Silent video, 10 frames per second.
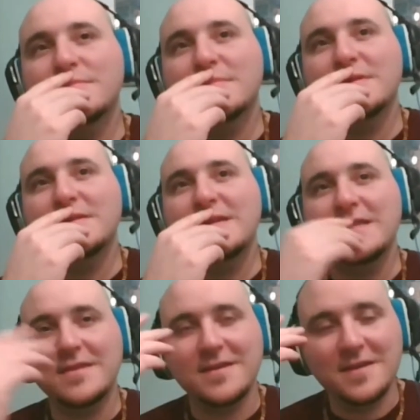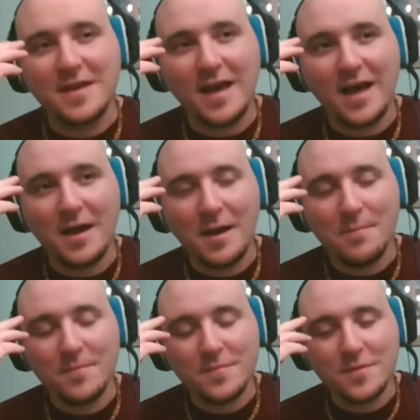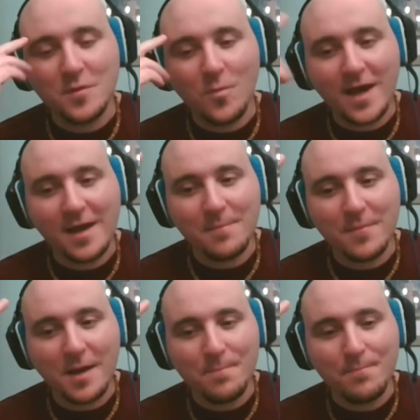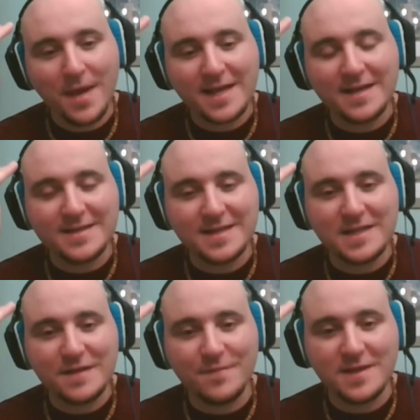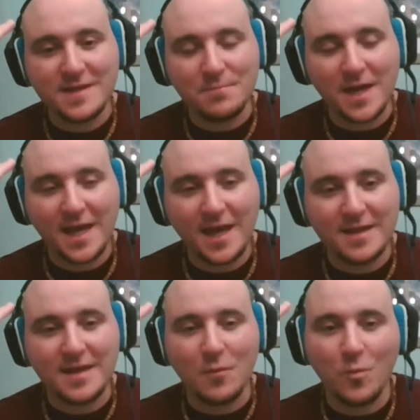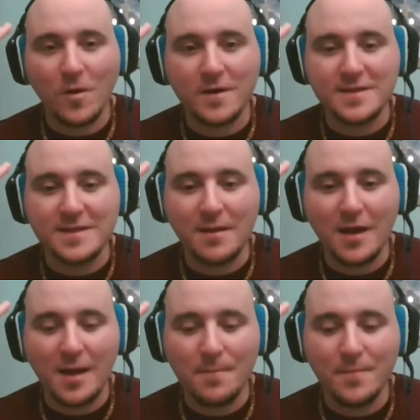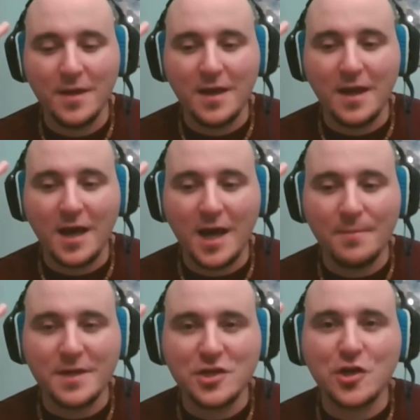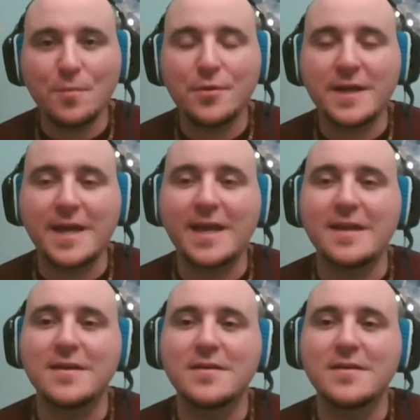see, I'm the way I'm making sense of this in my head that works is I'm interpreting it